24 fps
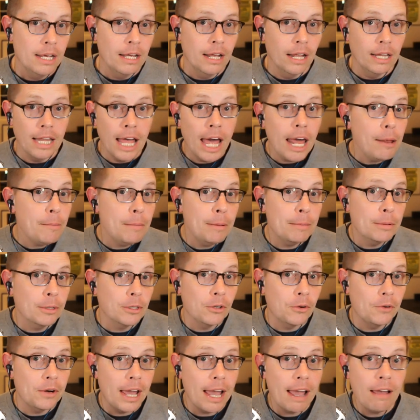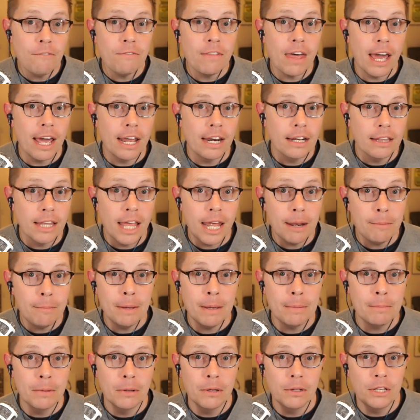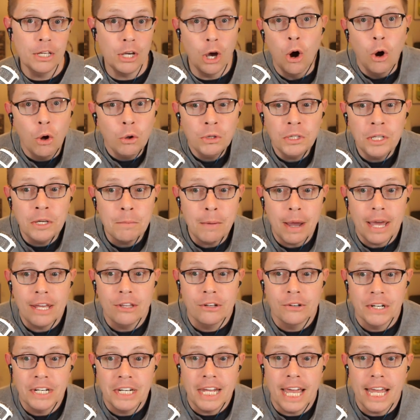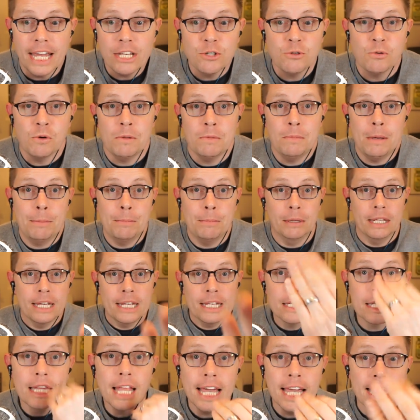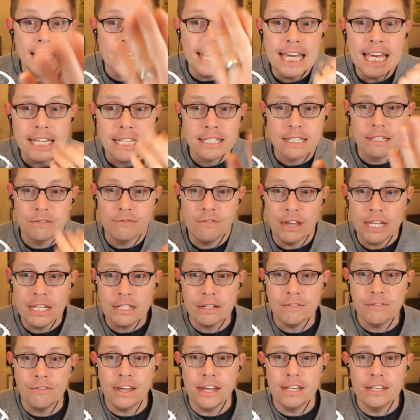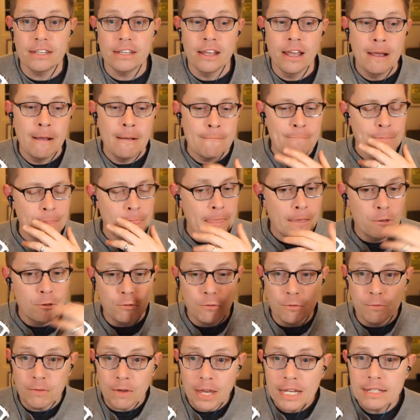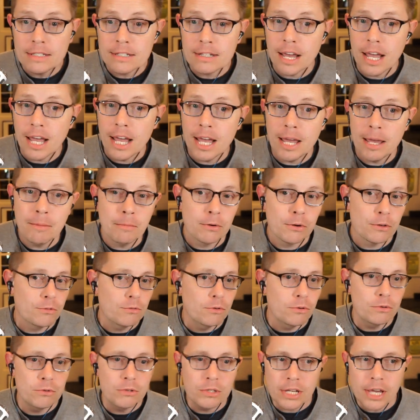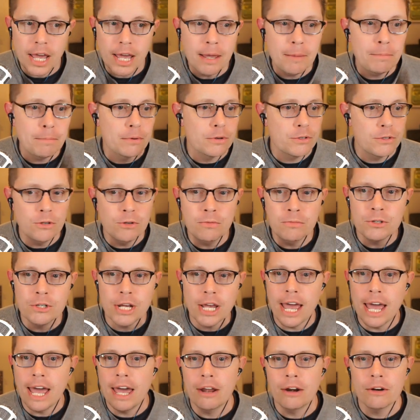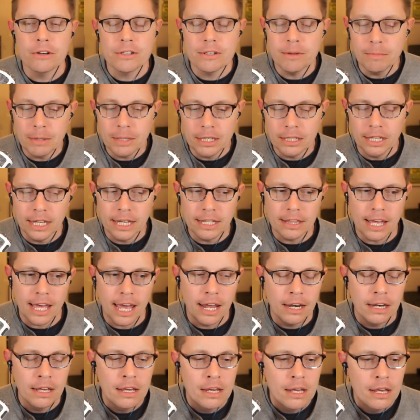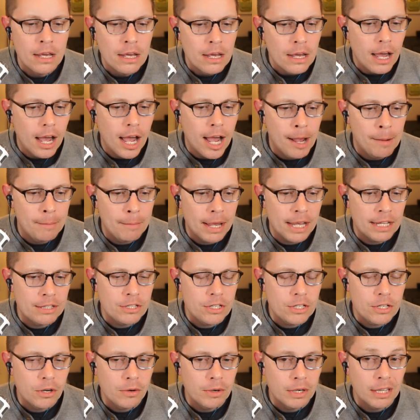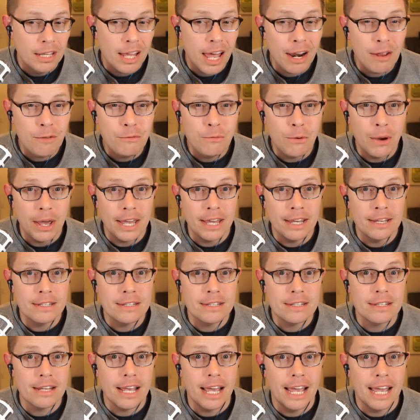a lot of people don't have that. And a lot of people, the only way they're engaging with people is like this, face to face, through FaceTime or through Skype or Zoom chat or something like that. And so in a lot of ways,